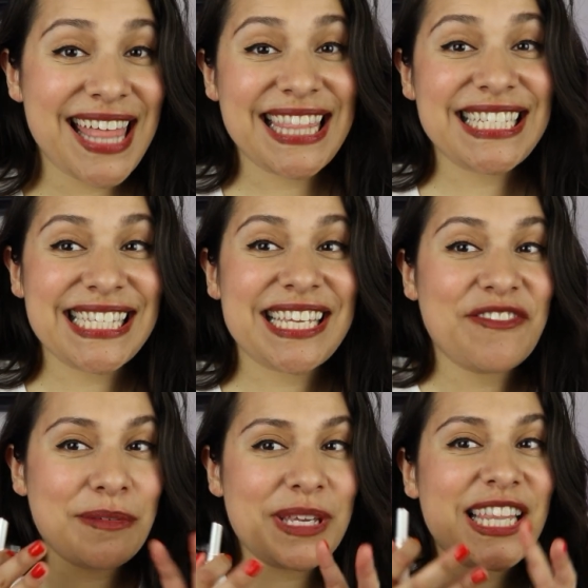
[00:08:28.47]
This is
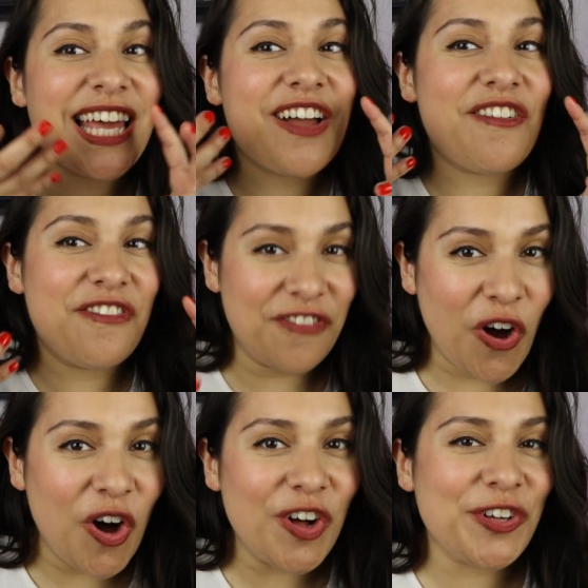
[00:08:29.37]
giving me like
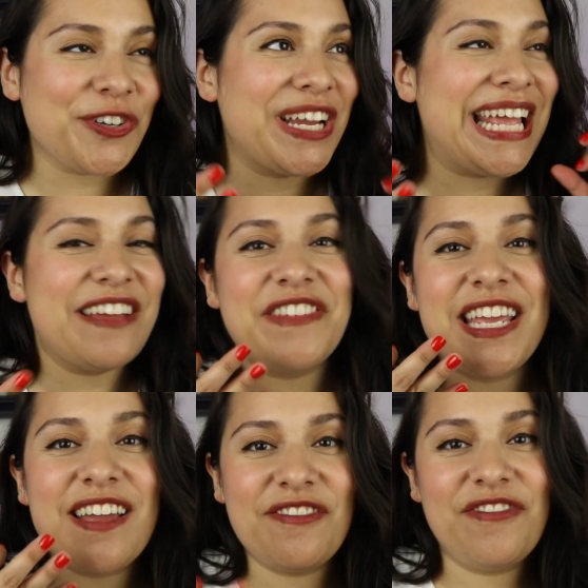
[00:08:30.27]
fall or
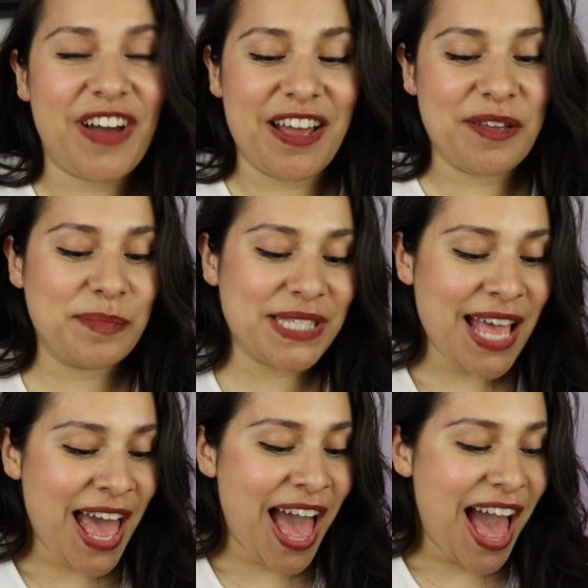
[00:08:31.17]
evening vibes.
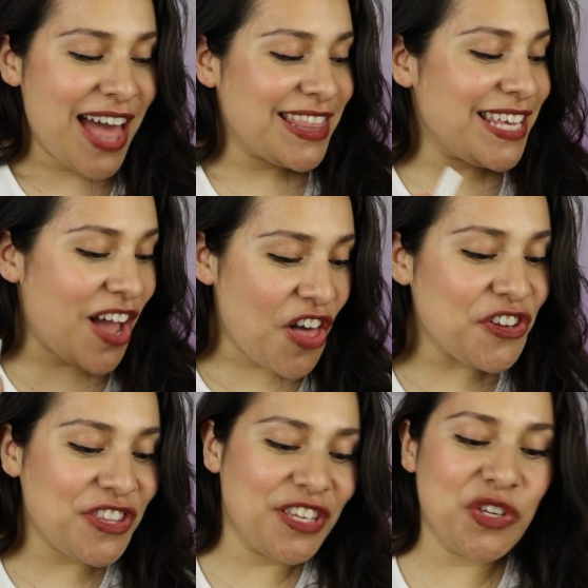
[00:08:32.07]
The
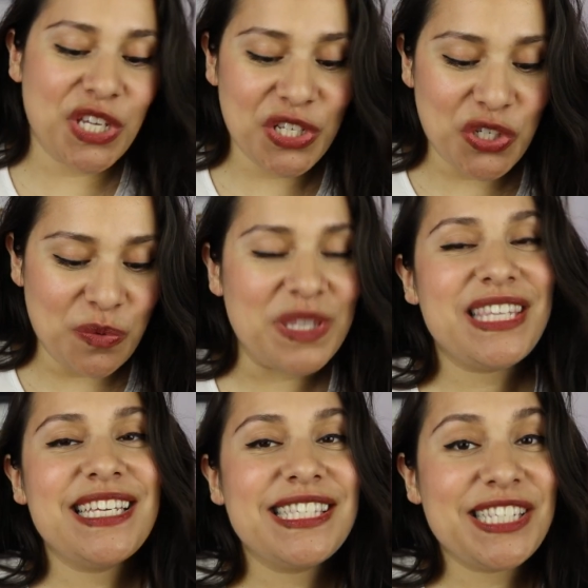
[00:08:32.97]
other thing you can do with
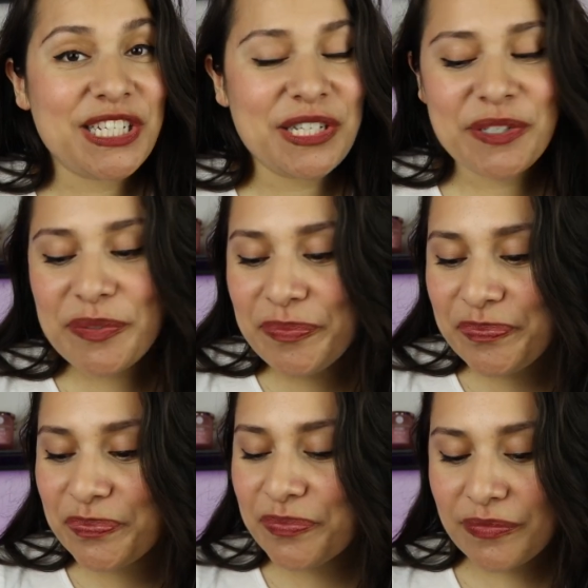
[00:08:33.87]
these too
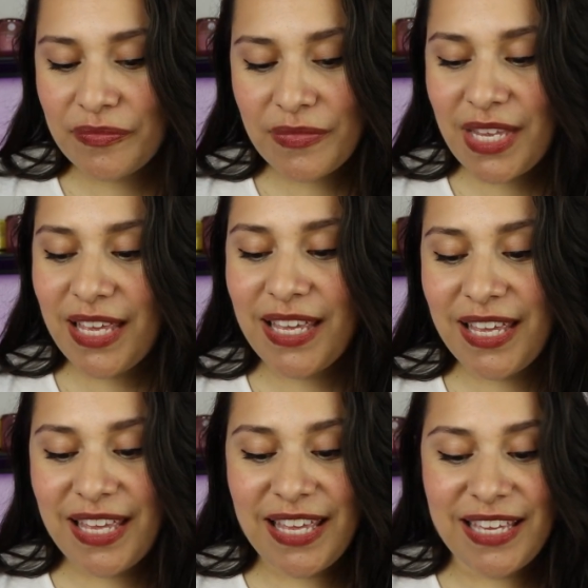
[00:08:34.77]

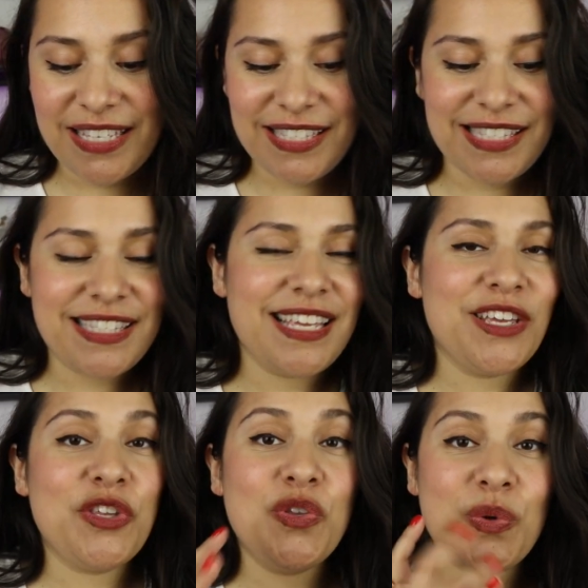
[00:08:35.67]
is
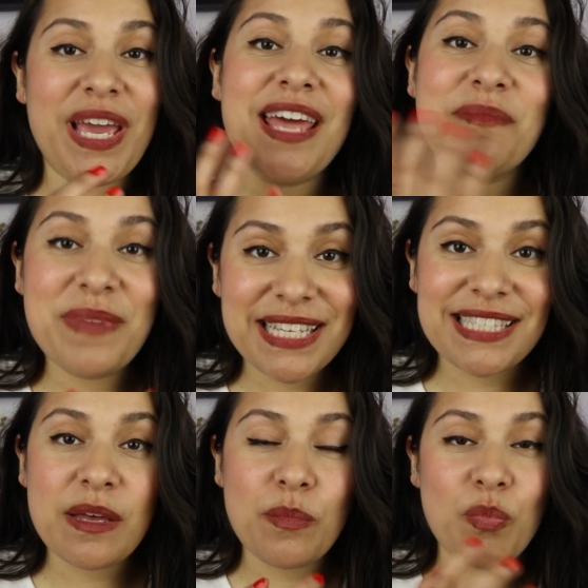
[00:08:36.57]
you can mix
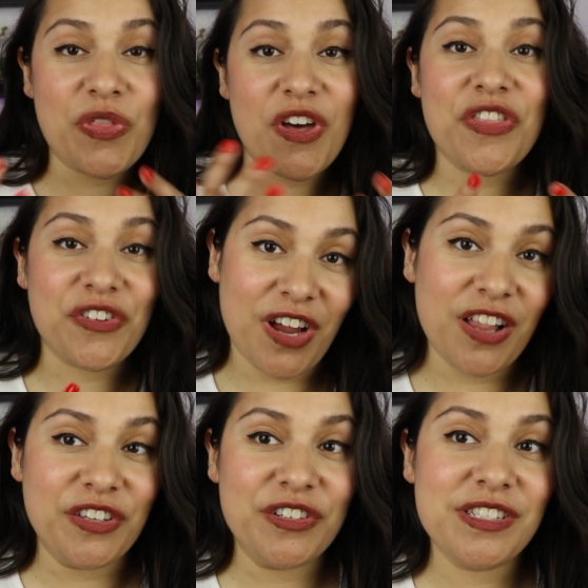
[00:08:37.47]
them with other
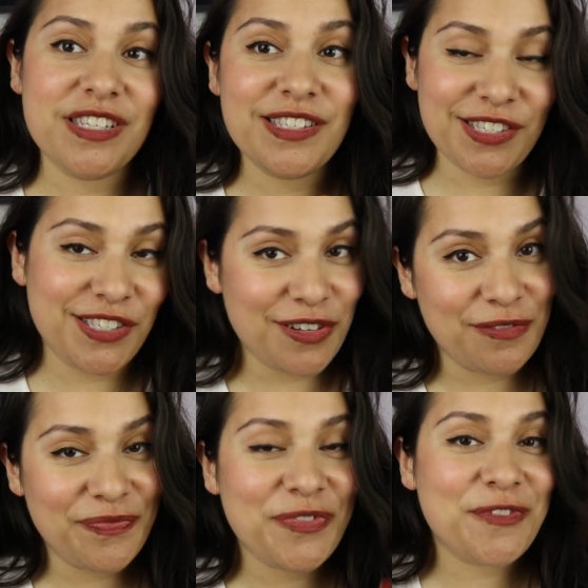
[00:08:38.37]
colors.
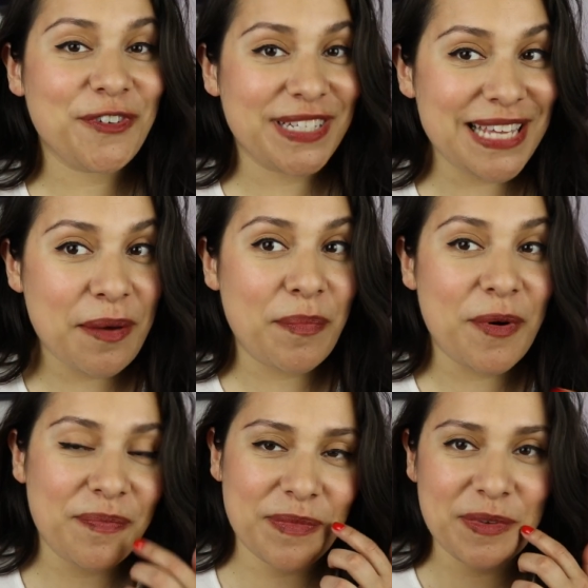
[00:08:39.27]
So, for
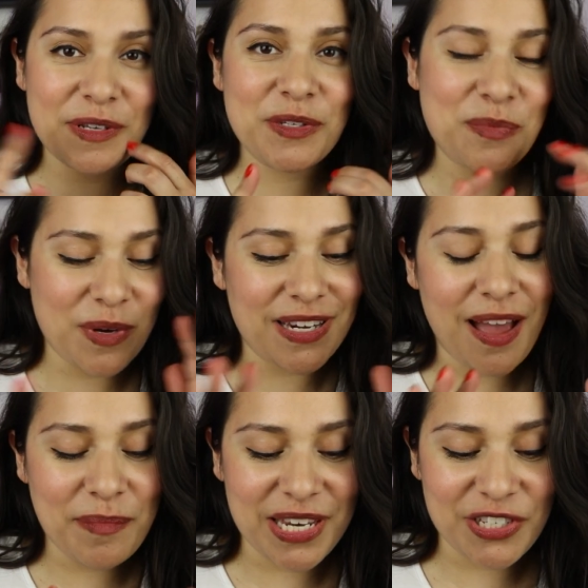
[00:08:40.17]
example, I'm going to do one
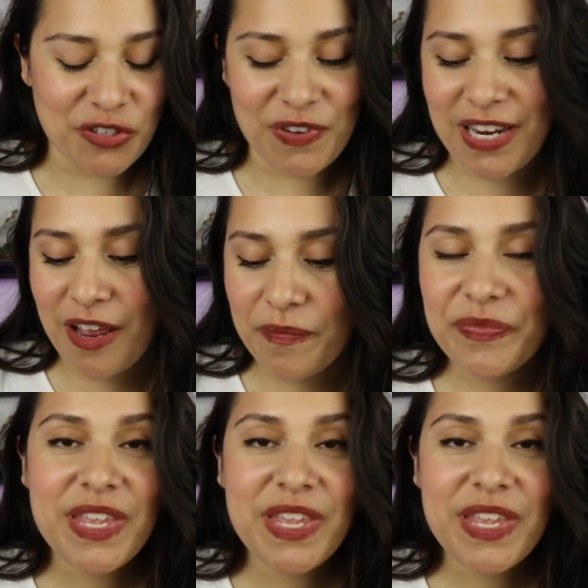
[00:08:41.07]
combination right now.